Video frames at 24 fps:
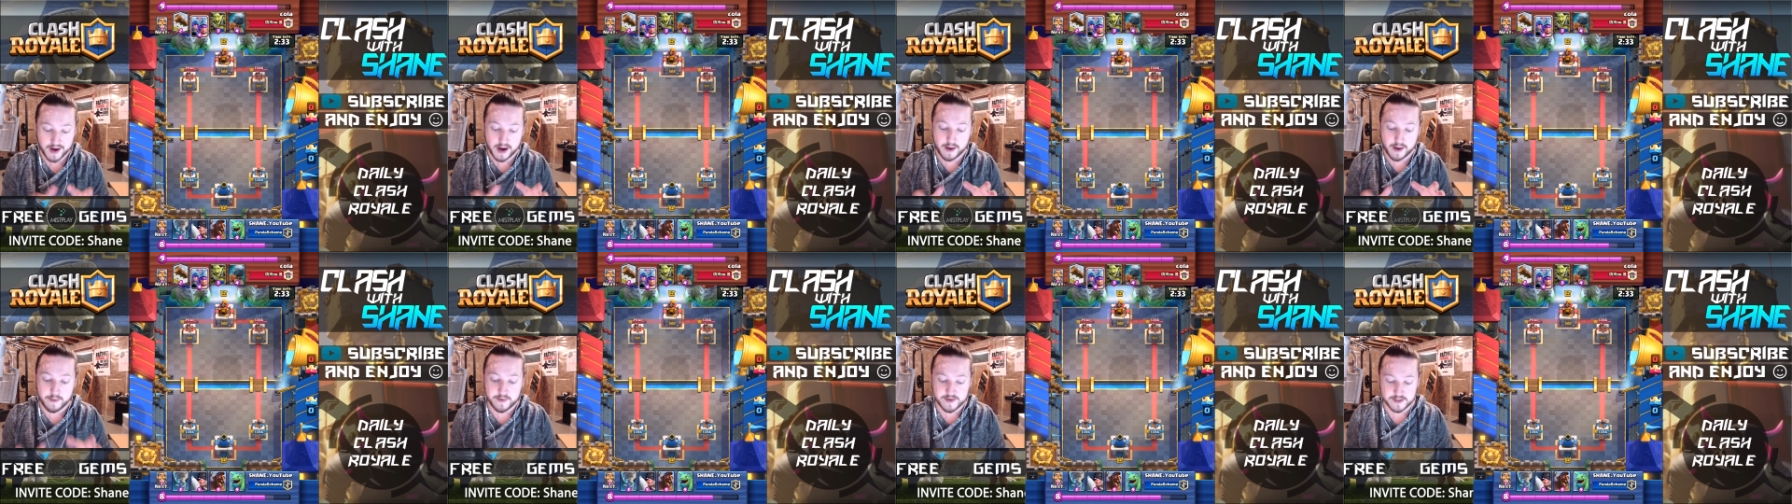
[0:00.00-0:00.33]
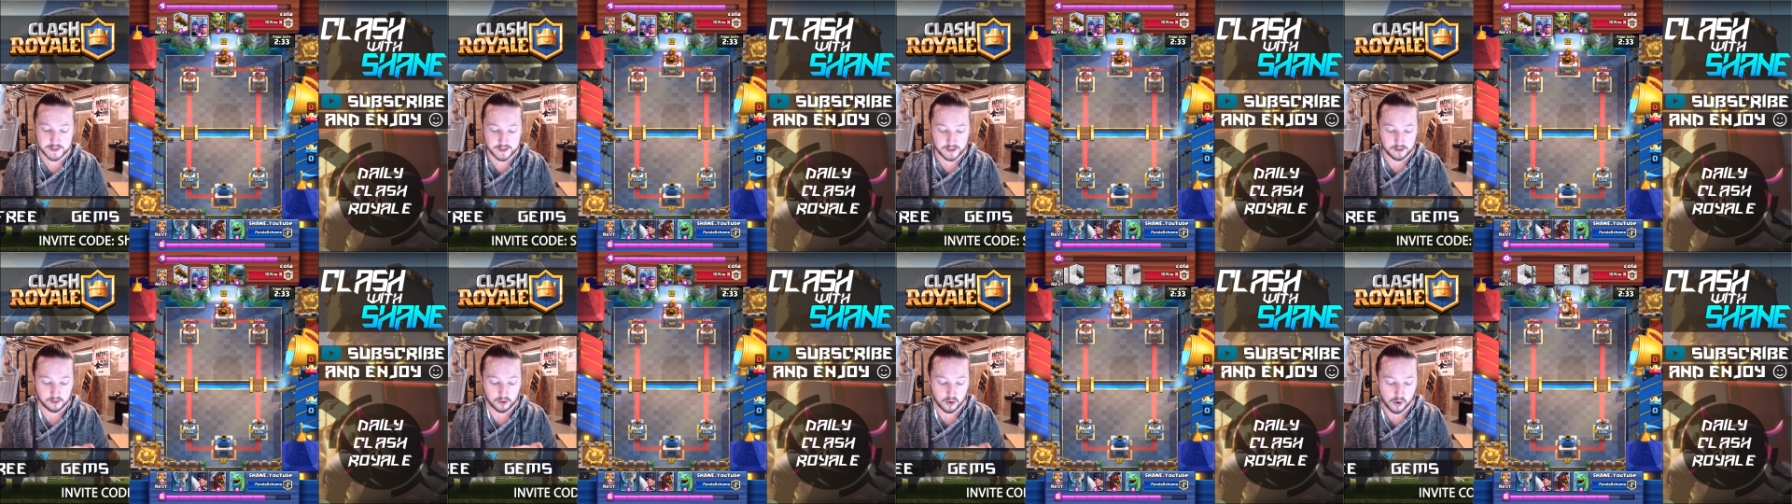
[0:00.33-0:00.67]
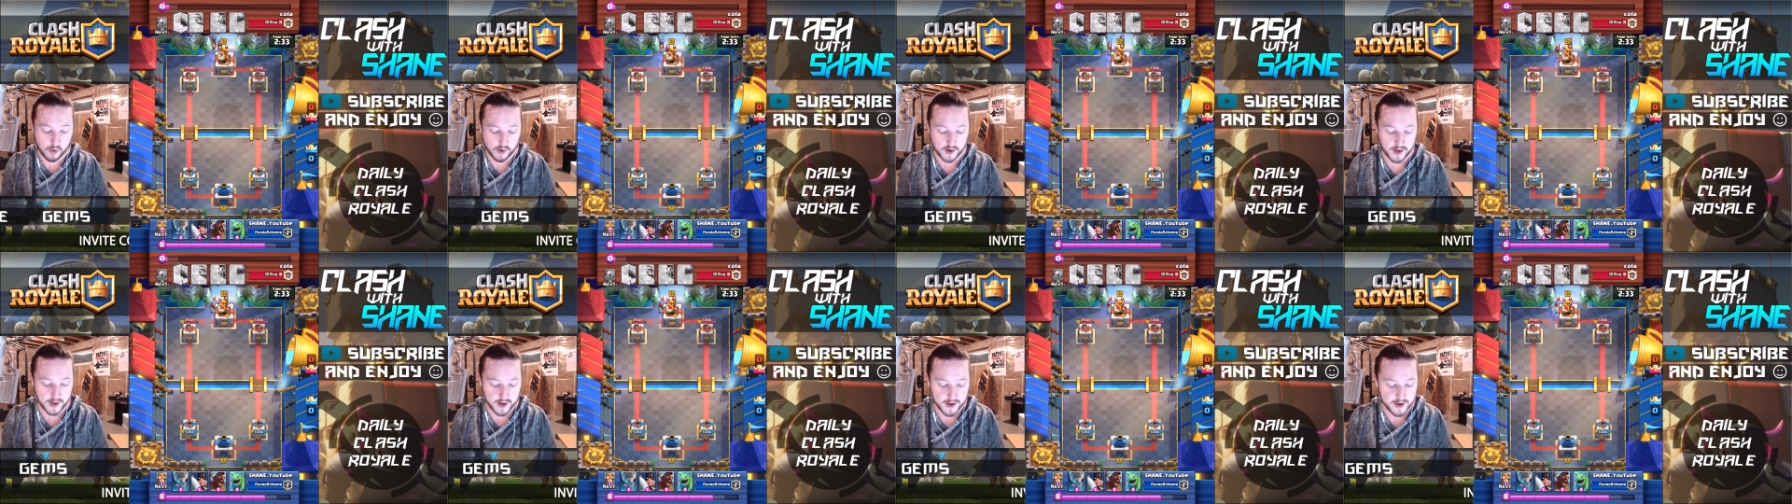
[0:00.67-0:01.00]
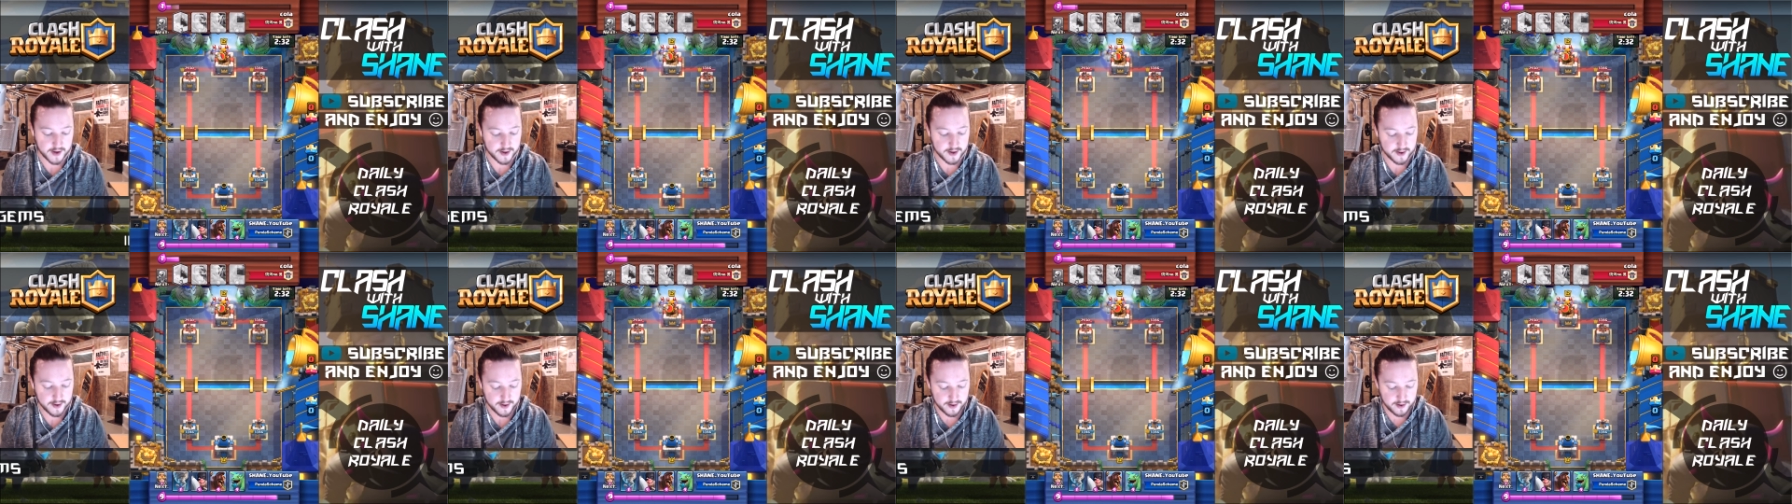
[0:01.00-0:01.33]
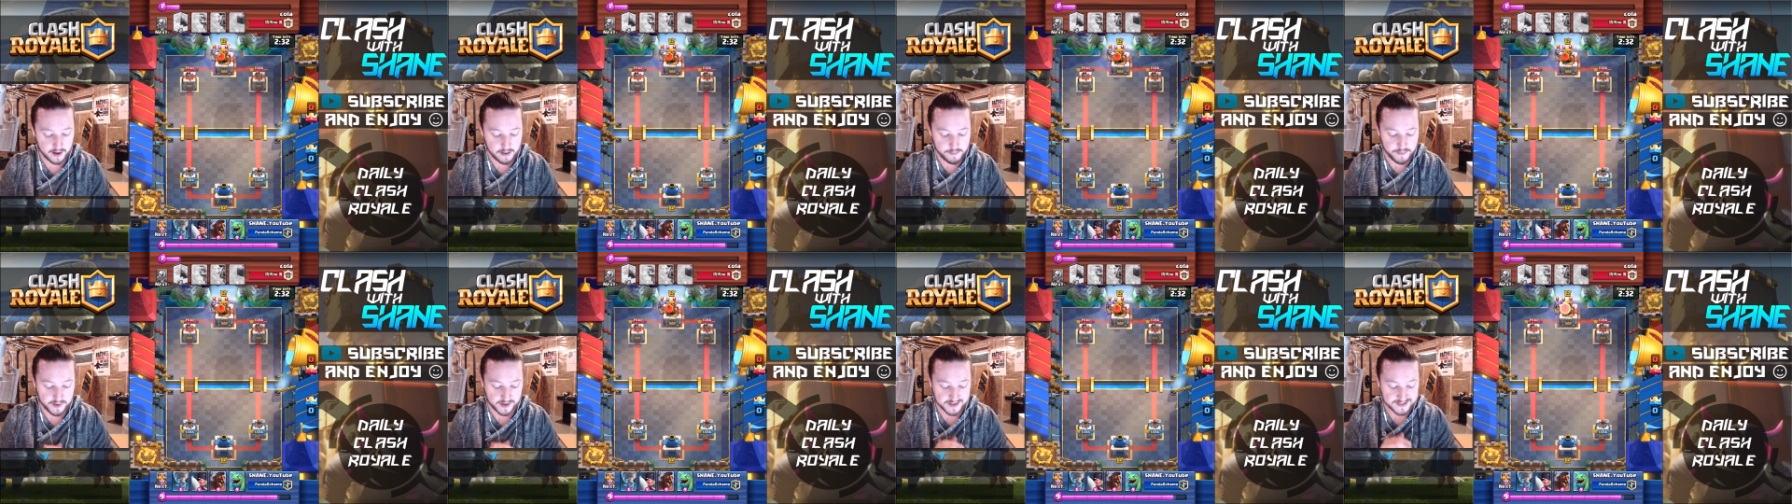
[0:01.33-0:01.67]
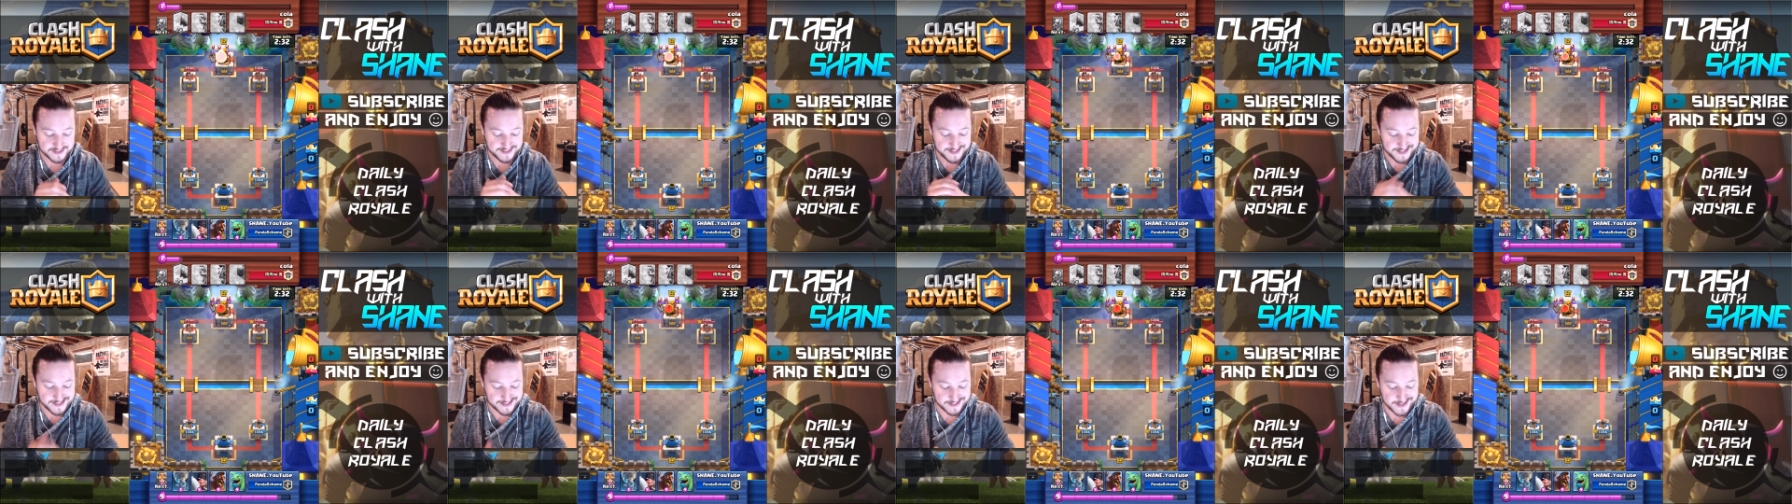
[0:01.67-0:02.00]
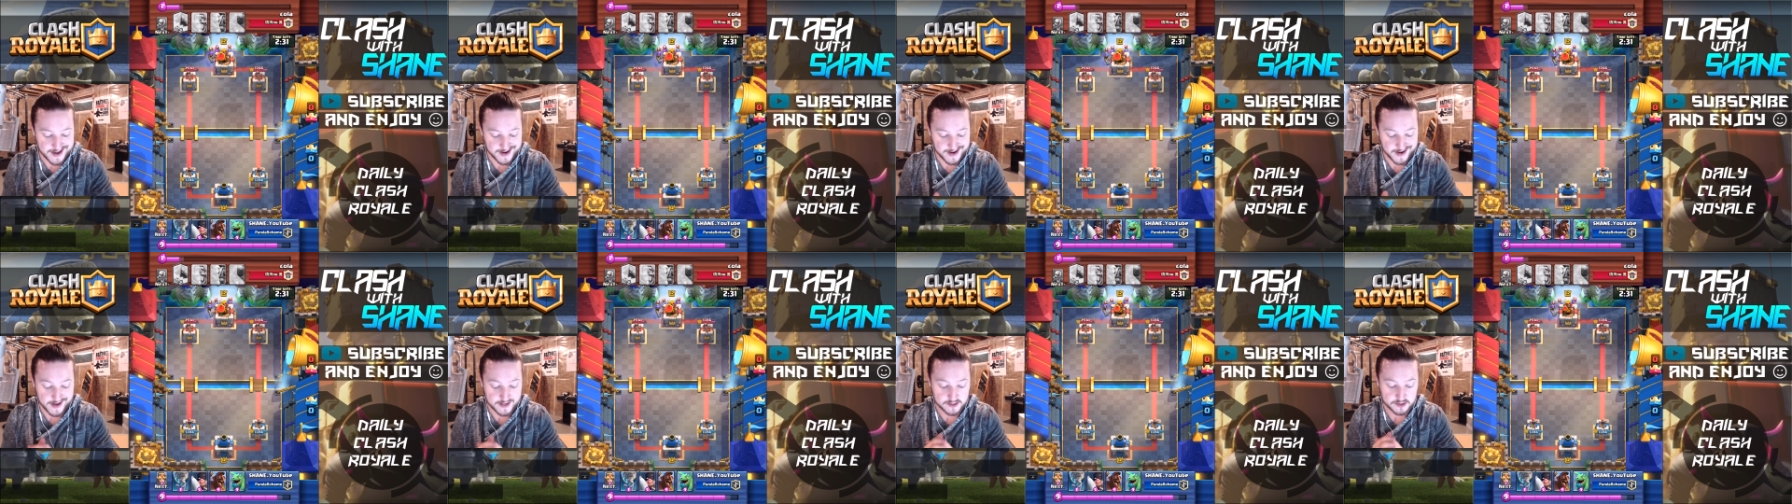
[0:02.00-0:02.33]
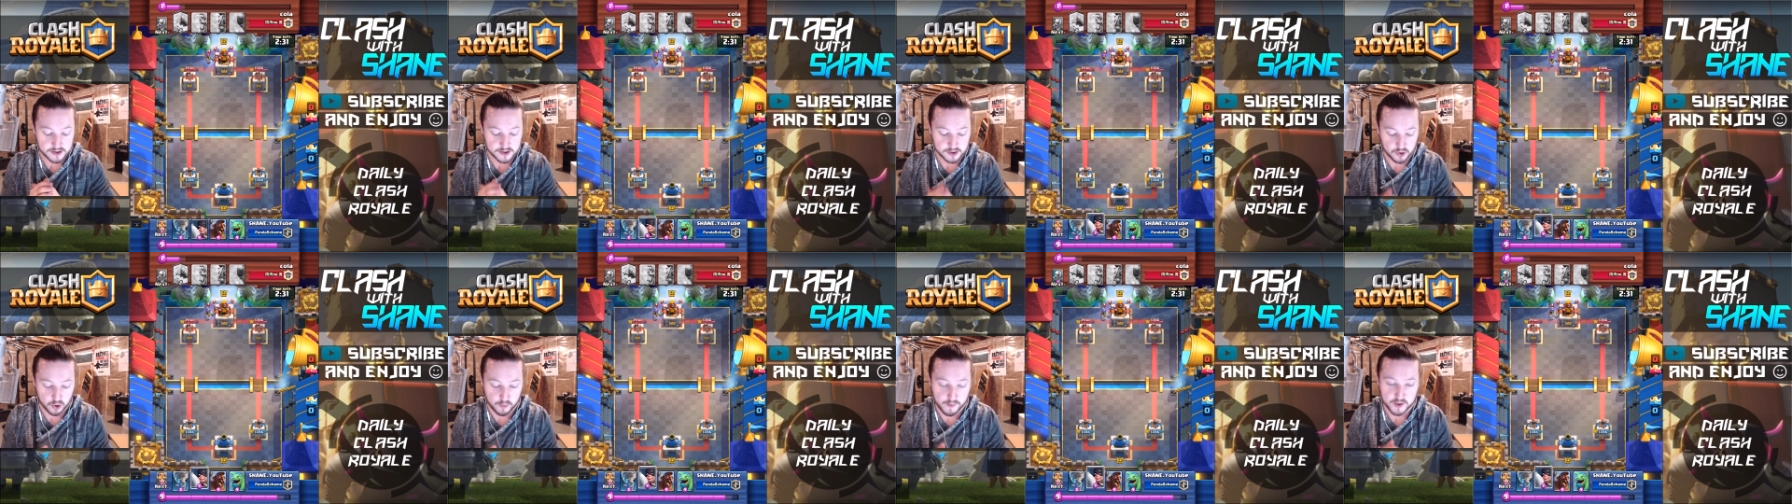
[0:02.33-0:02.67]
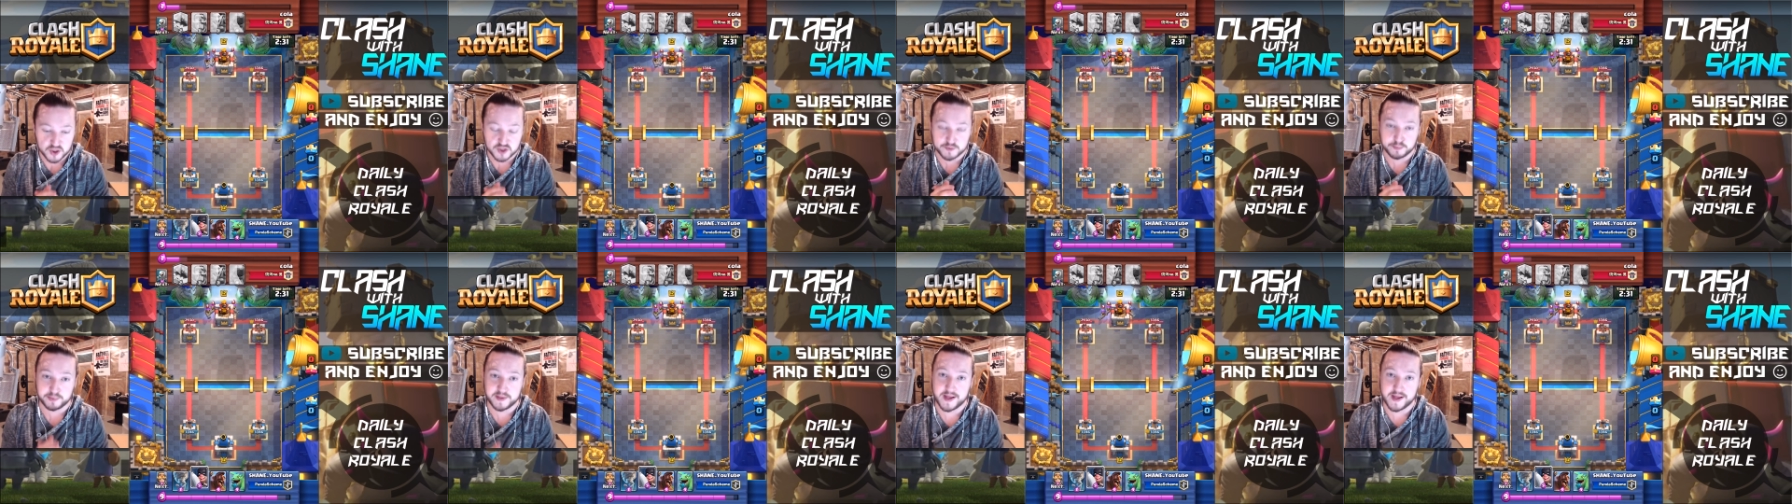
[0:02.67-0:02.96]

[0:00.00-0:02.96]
I'm still okay, because this deck has so much